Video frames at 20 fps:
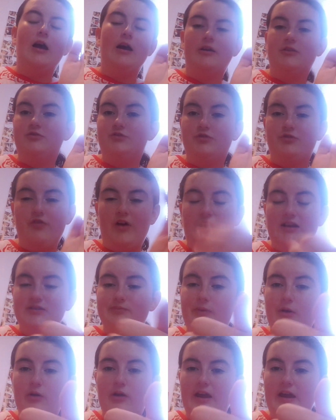facts
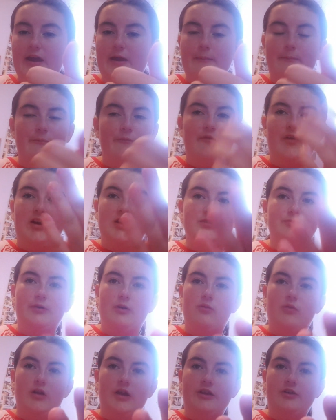about him, facts
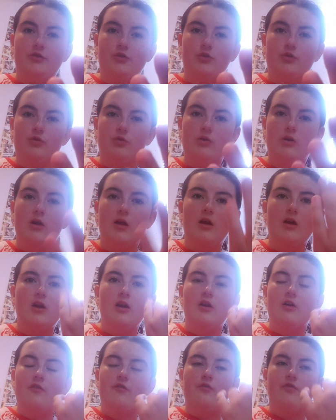about what I do,
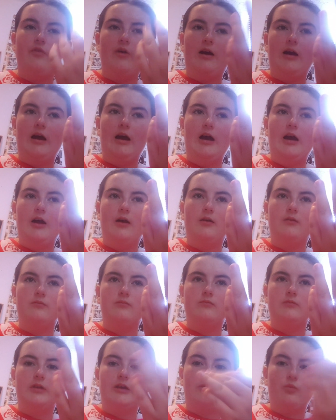
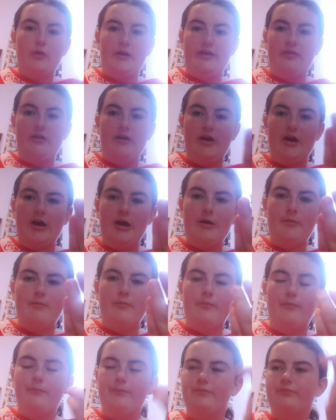like with
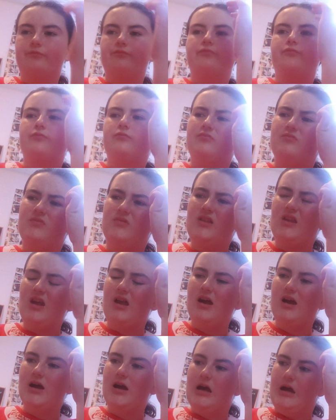him,
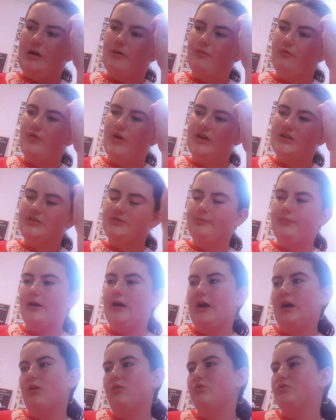facts
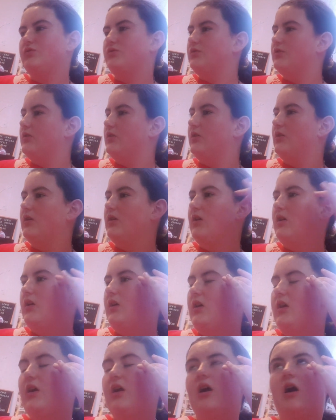about,
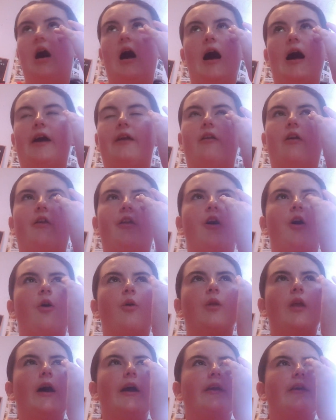I don't know,
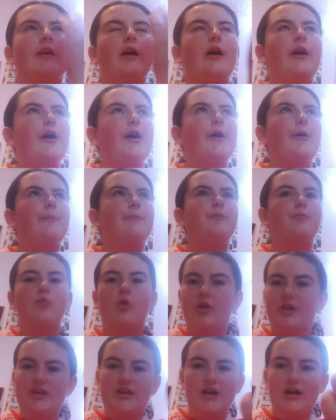like
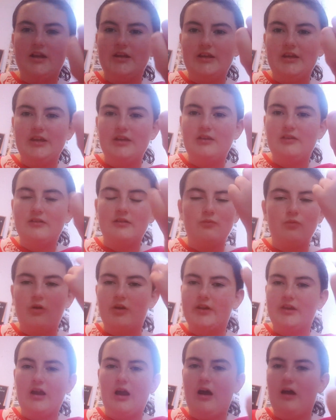what he can eat,
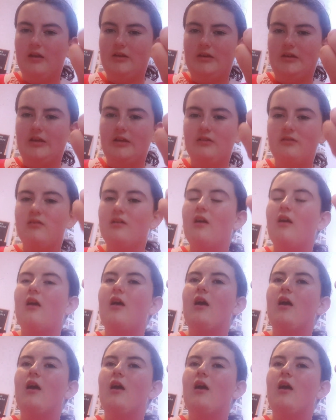what he can't eat.